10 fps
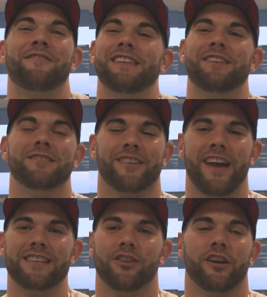I mean, it was
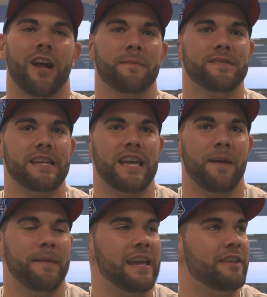crazy looking up and seeing
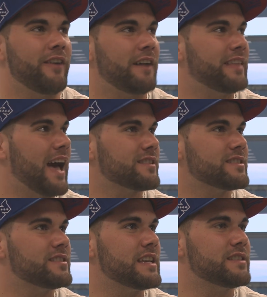I mean,
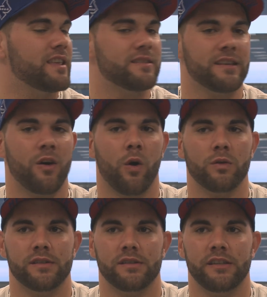85,000 seats that this thing
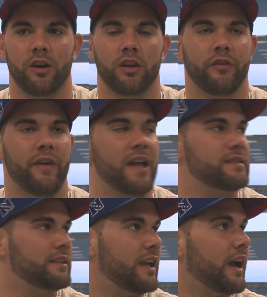holds and seeing all the
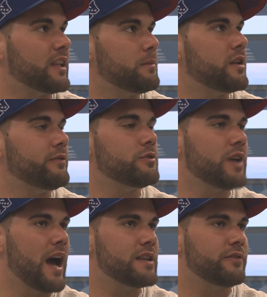fans out there. I got to meet a few
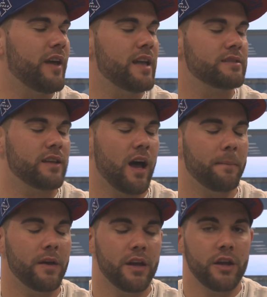Giants fans.
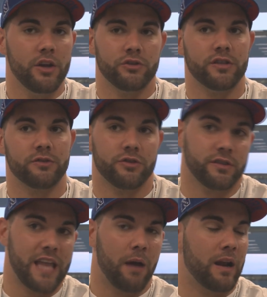Um, just
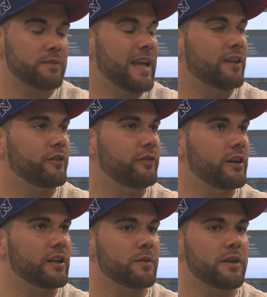just now when I was down the
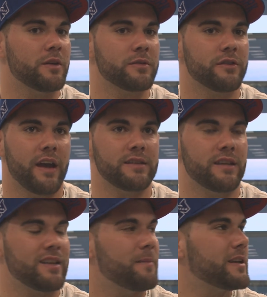field, it, it was crazy.
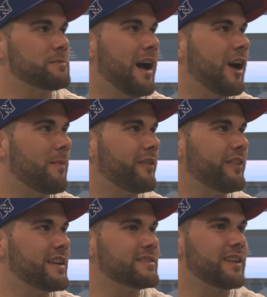I had a big smile on my
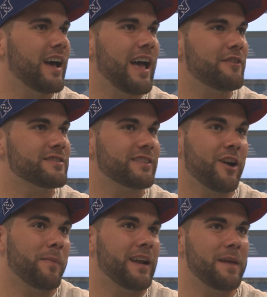face uh, ever since I
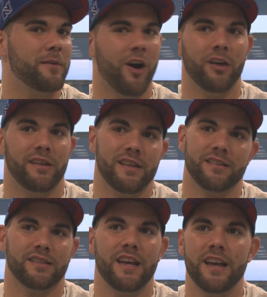heard my name called. And then
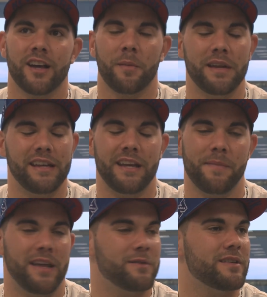this coming in here,
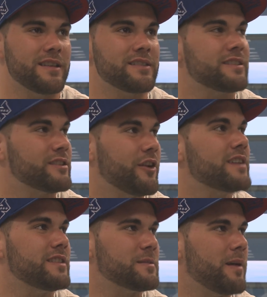man, it's, it's a
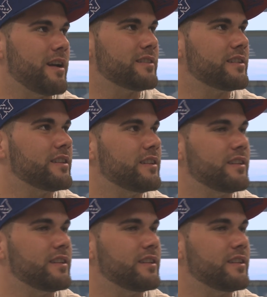crazy experience.